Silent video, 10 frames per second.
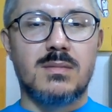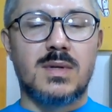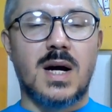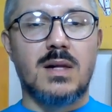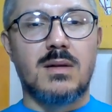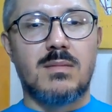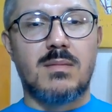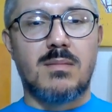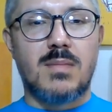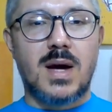dull
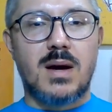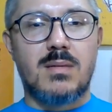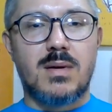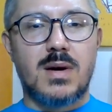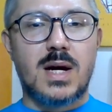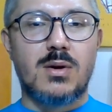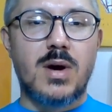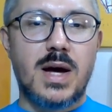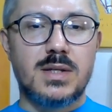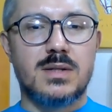
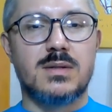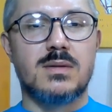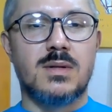arrowheads,